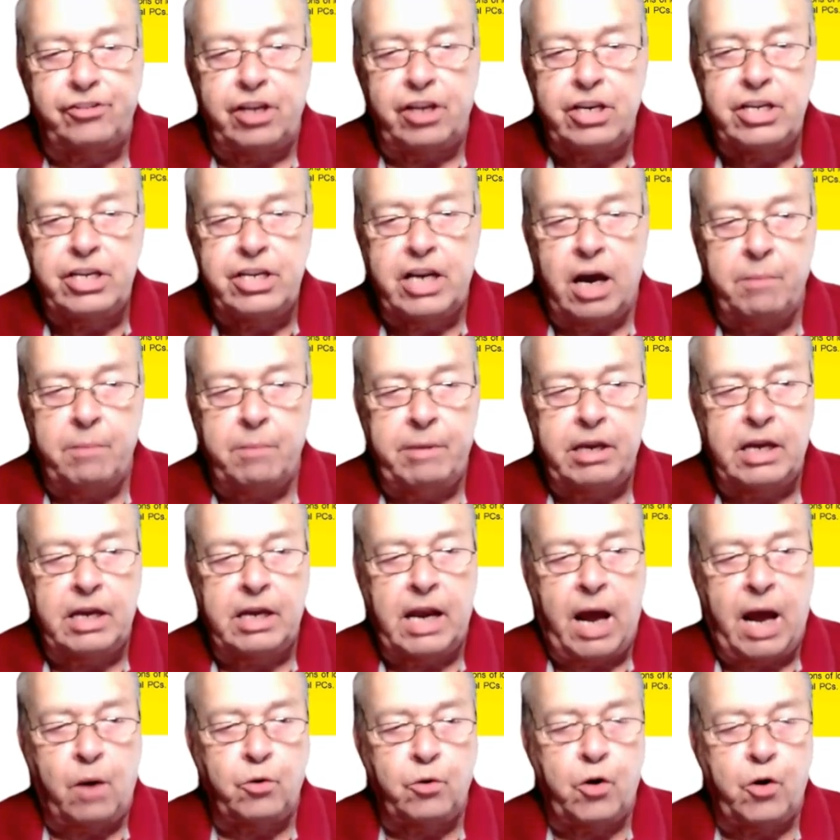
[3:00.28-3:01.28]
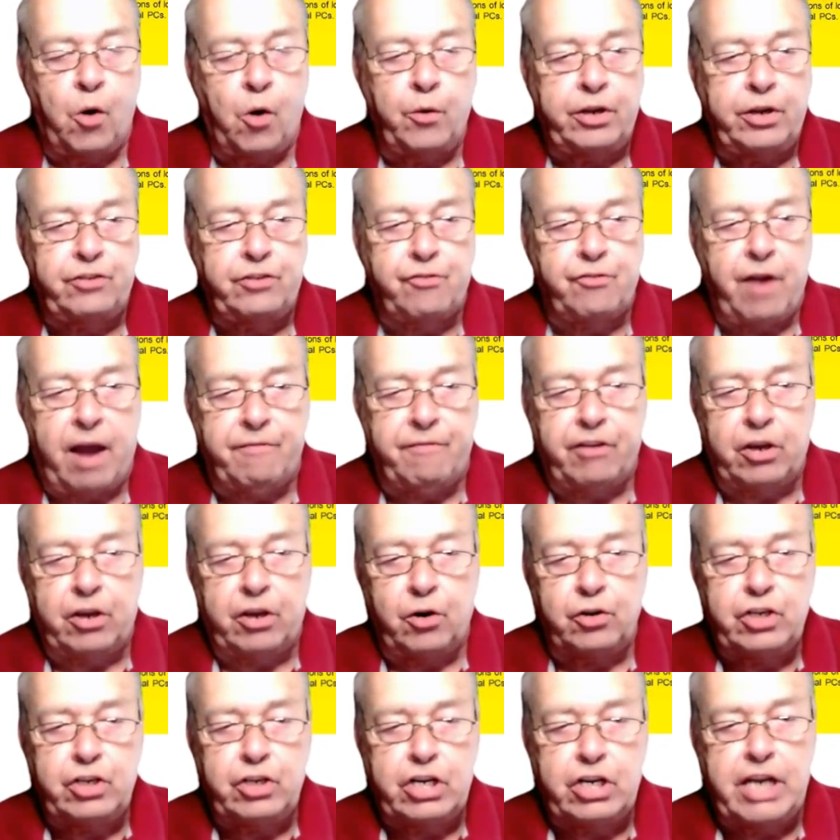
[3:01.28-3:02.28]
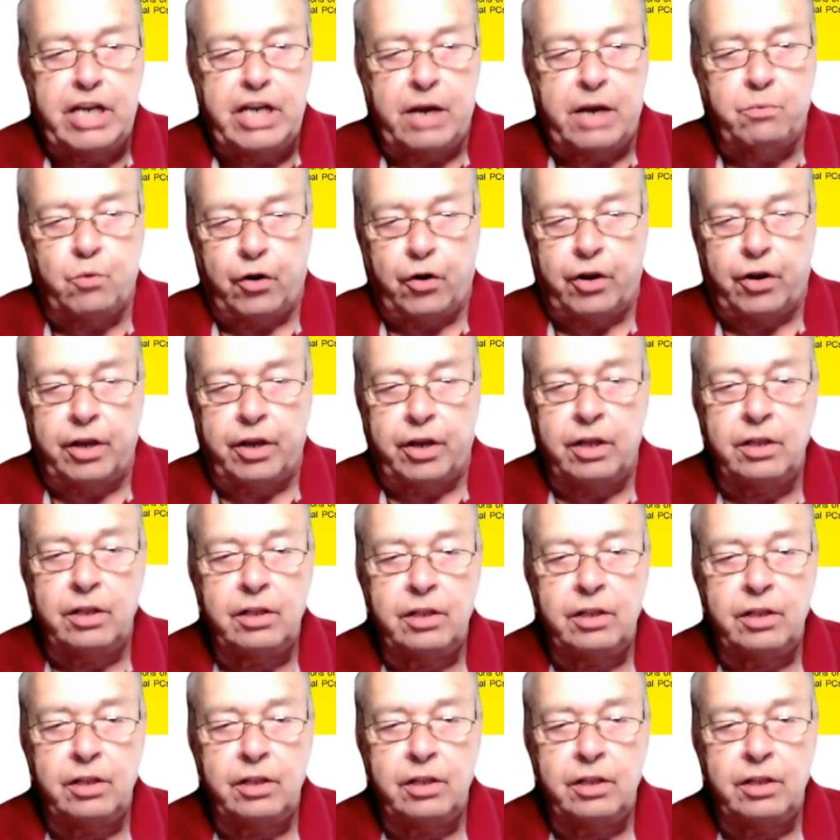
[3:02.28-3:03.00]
incoming and outgoing traffic on your network.